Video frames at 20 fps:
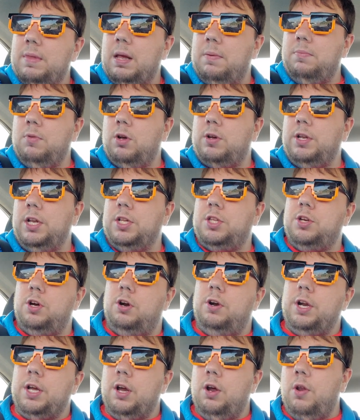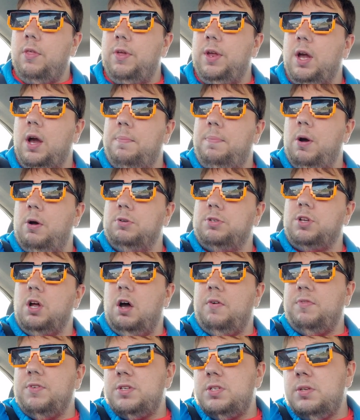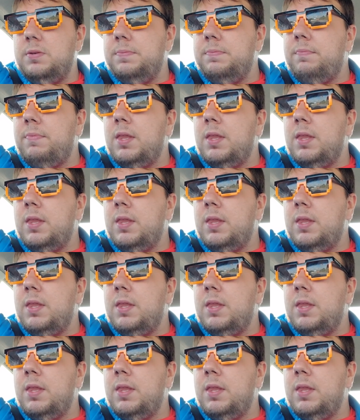I'm looking to turn to go to the post office.